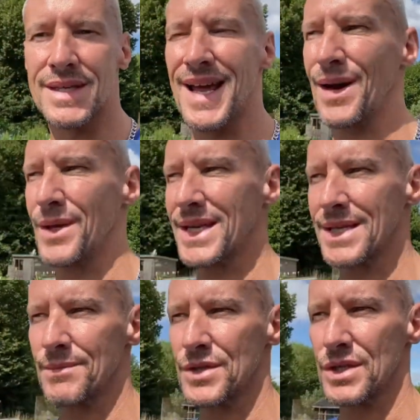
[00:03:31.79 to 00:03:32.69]
Now the
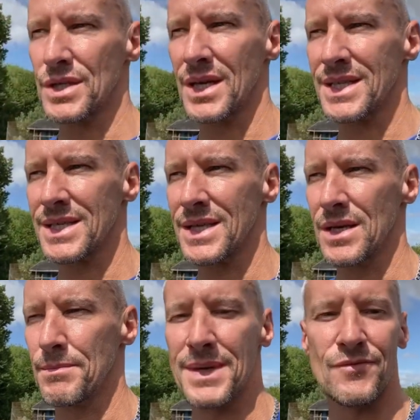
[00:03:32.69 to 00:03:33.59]
exemption has been